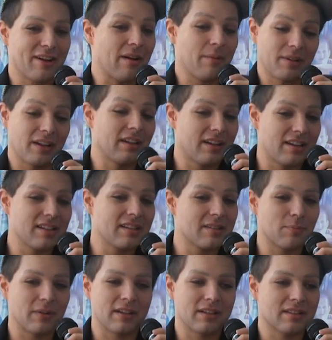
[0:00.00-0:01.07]
I mean, it is,
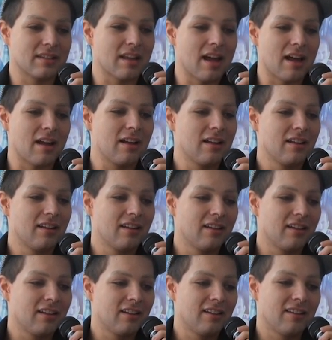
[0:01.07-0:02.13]
but it's not
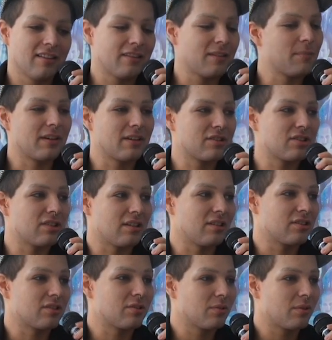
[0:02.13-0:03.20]
the biggest
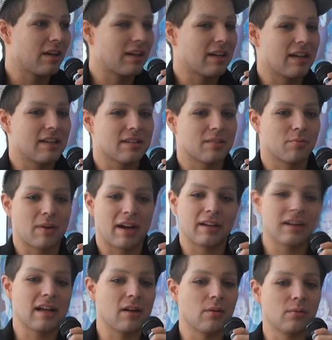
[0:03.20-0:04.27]
issue, I guess, right
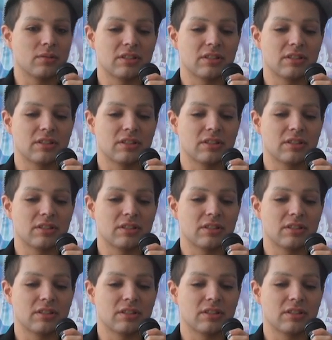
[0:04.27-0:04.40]
now.